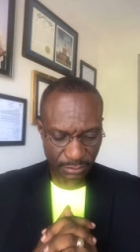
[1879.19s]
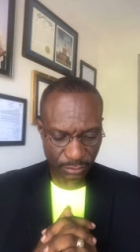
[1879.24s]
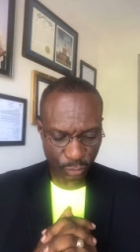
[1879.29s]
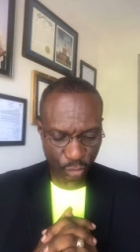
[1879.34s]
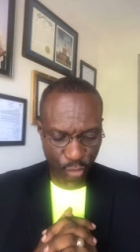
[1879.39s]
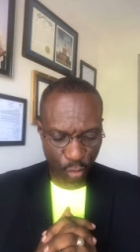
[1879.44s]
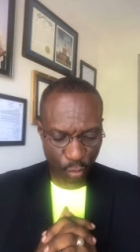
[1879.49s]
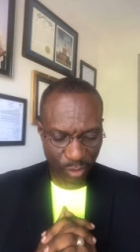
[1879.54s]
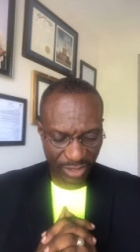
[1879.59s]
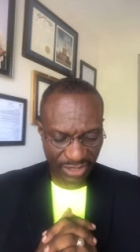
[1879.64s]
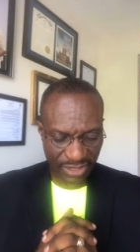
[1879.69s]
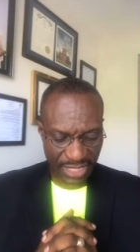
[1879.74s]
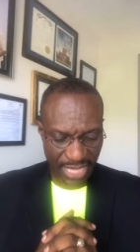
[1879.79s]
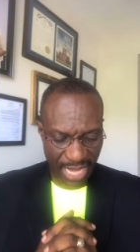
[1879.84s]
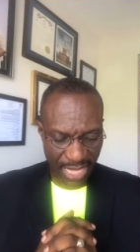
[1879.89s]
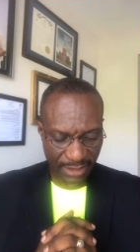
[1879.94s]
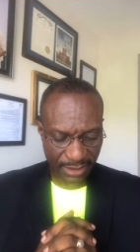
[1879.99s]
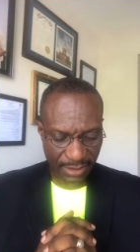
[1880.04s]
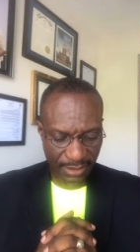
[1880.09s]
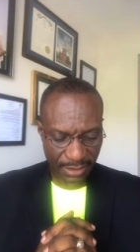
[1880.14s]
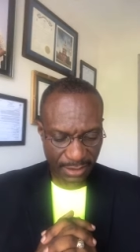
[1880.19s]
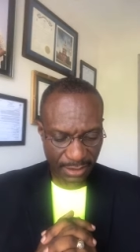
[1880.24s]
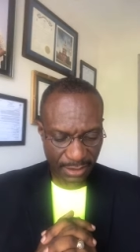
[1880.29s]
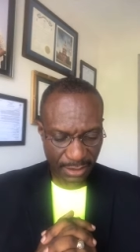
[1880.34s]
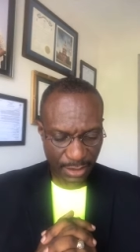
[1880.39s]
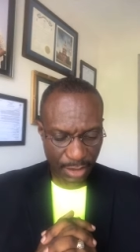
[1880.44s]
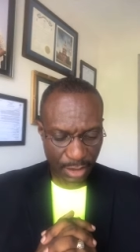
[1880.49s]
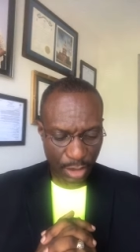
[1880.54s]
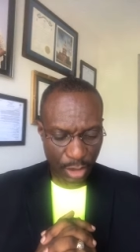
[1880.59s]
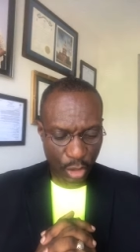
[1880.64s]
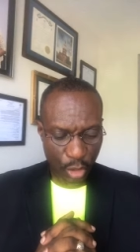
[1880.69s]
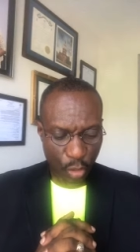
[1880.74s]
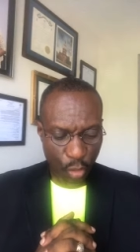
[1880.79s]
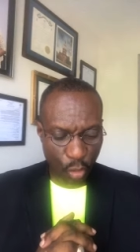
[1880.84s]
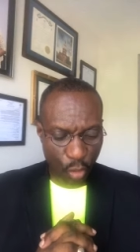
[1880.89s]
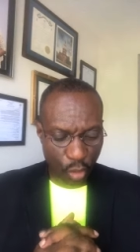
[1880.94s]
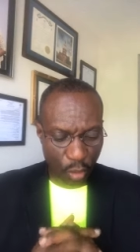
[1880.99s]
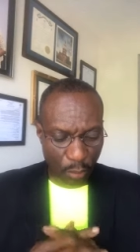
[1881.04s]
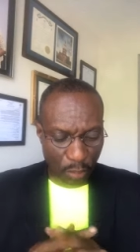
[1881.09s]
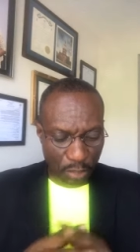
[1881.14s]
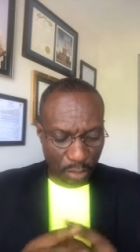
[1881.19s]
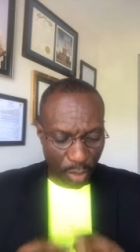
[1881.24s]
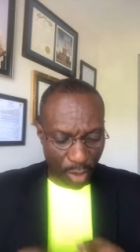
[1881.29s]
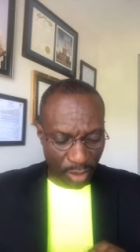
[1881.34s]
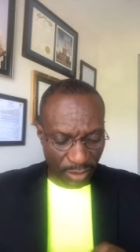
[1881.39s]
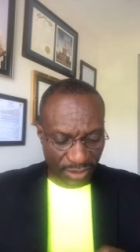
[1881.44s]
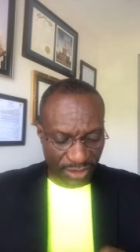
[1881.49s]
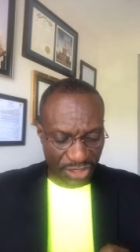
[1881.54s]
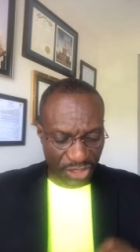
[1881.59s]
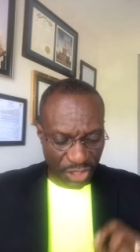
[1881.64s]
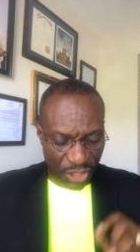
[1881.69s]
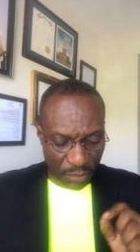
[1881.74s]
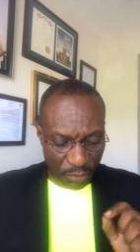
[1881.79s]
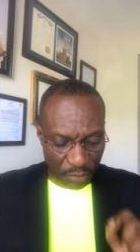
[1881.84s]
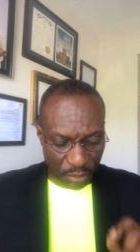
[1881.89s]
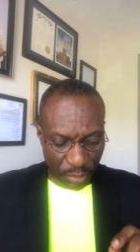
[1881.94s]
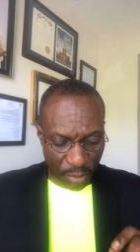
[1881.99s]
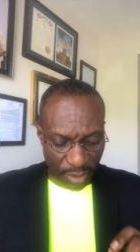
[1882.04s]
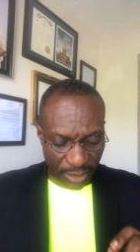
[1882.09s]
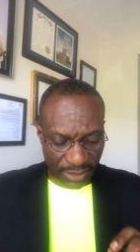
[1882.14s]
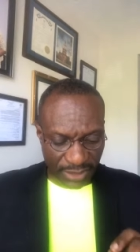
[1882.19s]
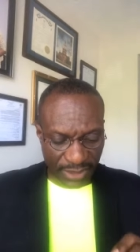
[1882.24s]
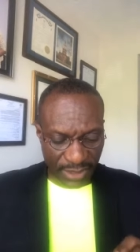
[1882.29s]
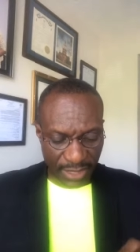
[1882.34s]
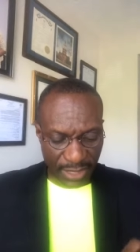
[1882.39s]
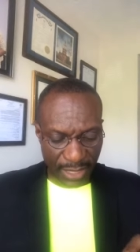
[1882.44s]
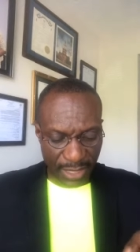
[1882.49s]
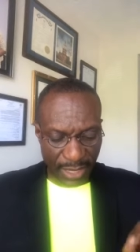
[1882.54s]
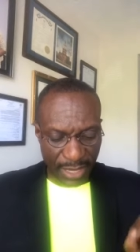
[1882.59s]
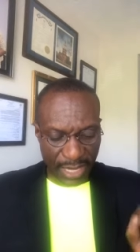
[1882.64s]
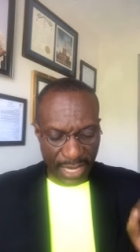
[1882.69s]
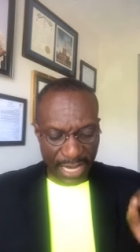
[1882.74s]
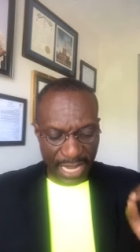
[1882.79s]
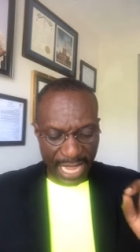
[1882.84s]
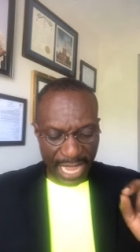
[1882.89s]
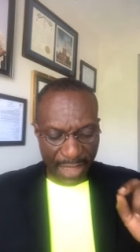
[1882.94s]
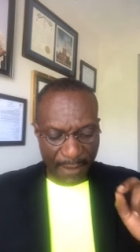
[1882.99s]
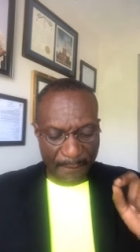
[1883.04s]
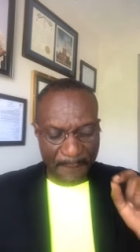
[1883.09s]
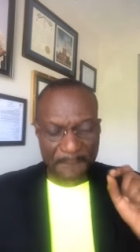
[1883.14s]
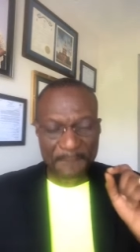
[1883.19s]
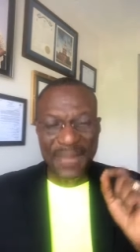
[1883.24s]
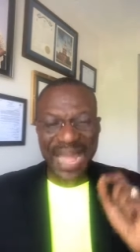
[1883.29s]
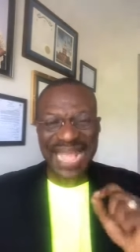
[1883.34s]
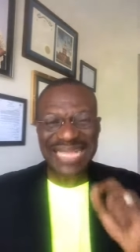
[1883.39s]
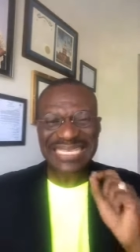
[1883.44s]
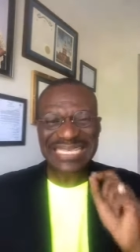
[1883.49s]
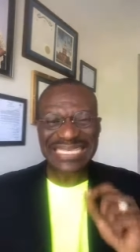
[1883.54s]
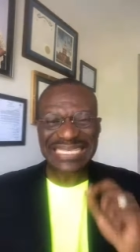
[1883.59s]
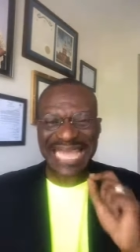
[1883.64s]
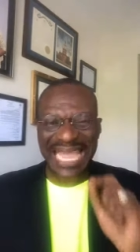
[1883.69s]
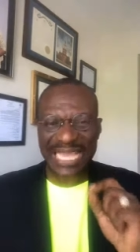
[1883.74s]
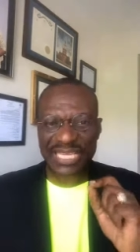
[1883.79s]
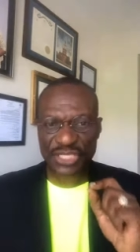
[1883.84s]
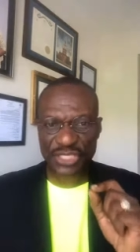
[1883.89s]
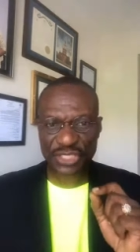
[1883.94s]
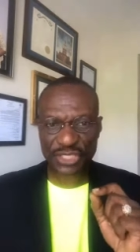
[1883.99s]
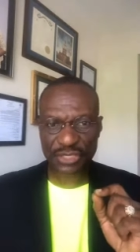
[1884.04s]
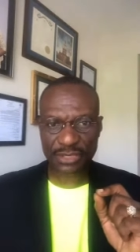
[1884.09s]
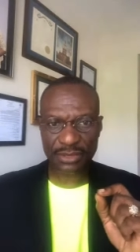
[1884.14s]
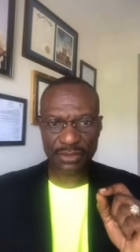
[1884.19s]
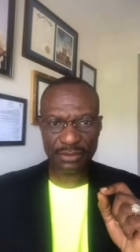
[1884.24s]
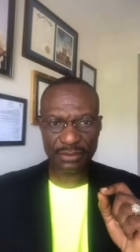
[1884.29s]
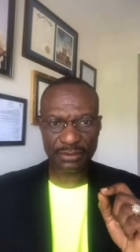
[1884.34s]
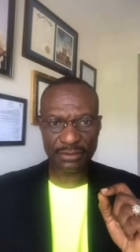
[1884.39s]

So watch that who brought, she brought her masters